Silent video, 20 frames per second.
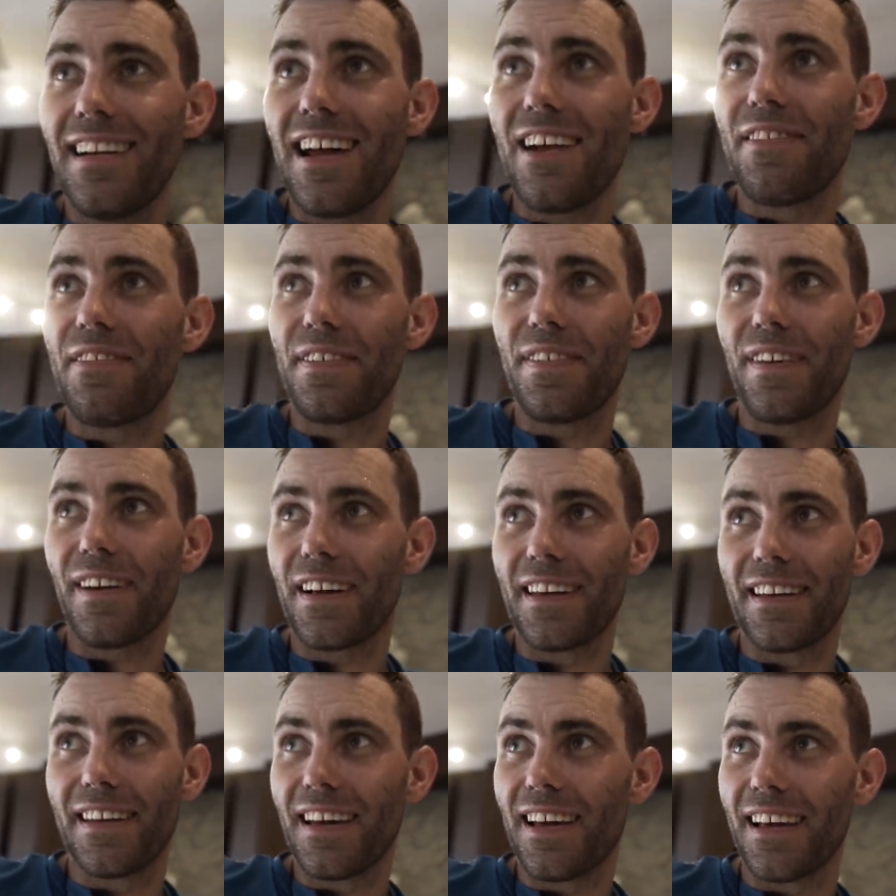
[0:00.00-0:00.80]
Every
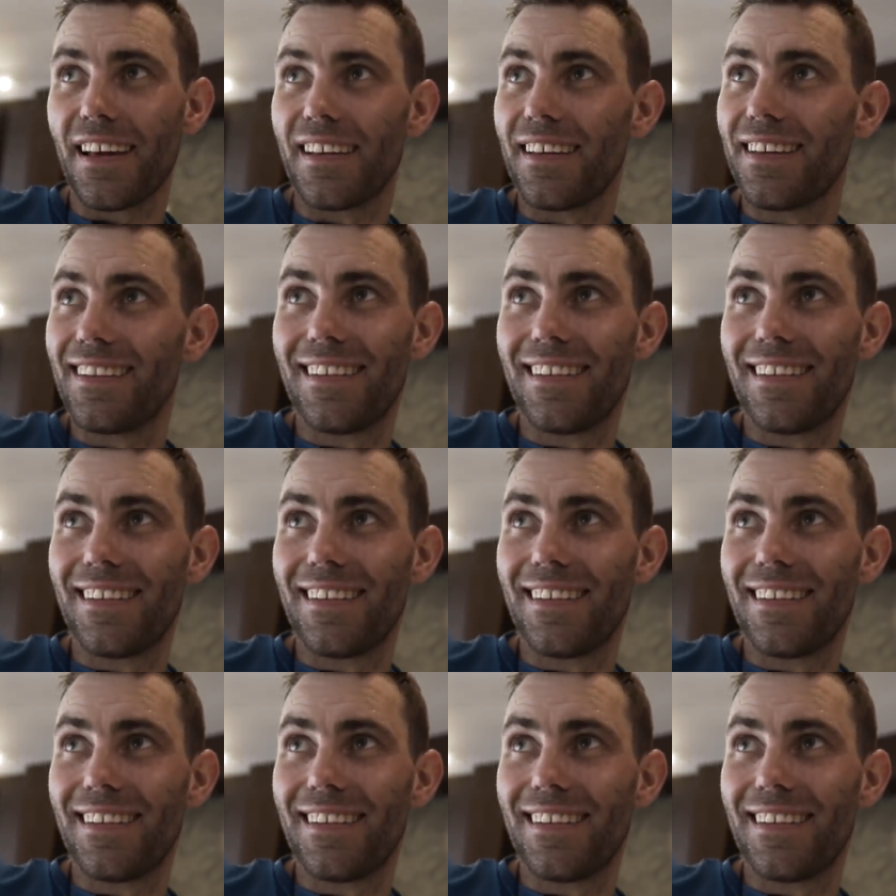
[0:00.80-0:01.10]
fucking day.